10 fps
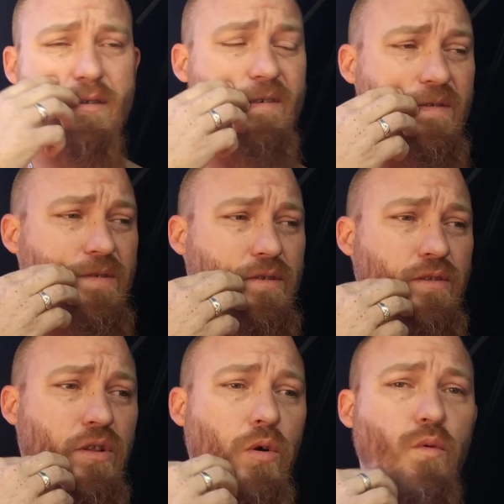there's
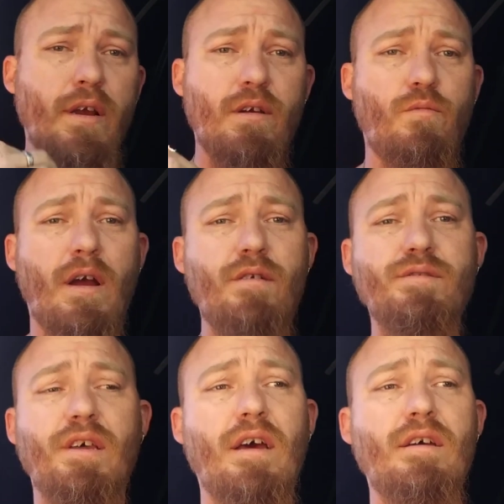no way
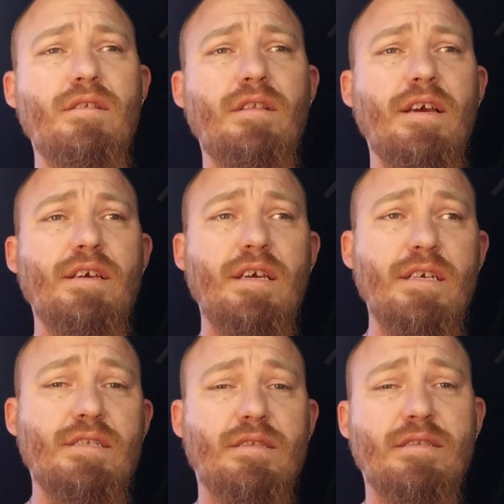around that. Like
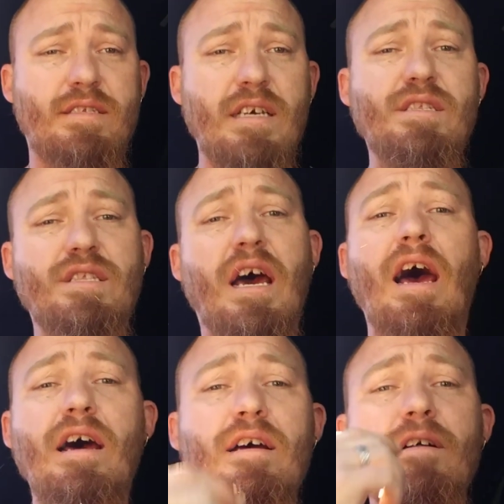he did
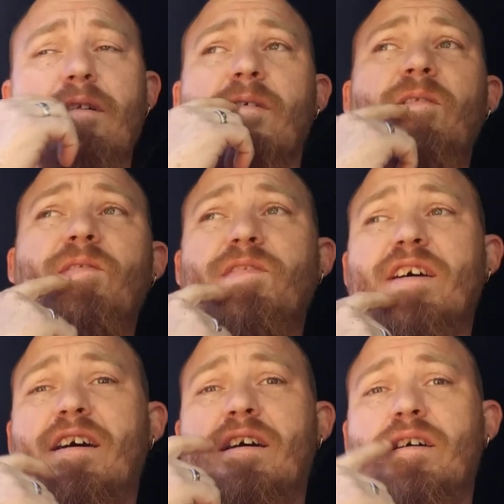that,
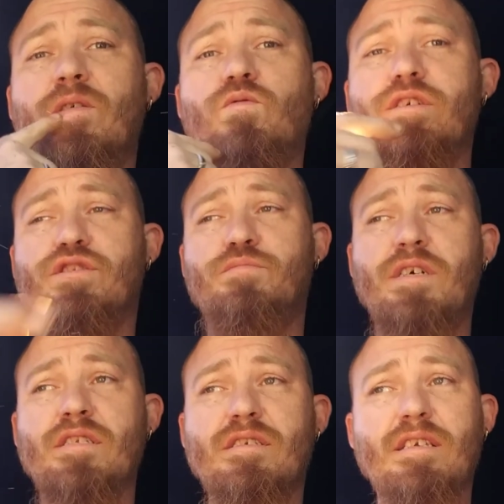uh, which
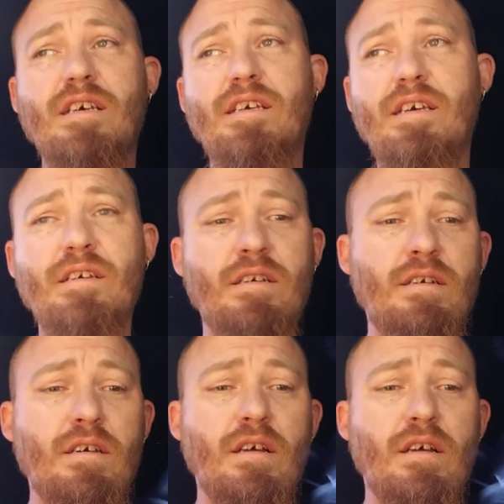means that he.